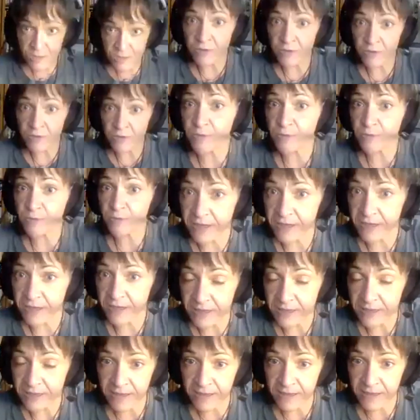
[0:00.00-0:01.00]
beginning to
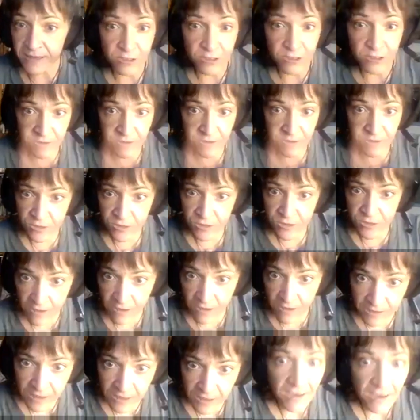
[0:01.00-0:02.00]
end. I took this drug,
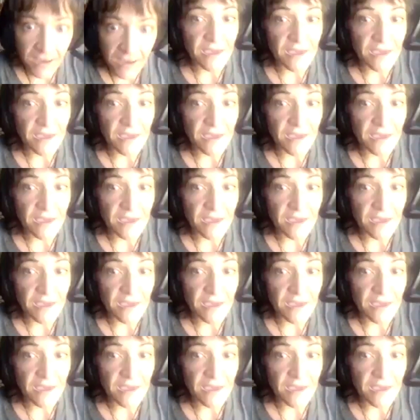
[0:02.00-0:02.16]
and then I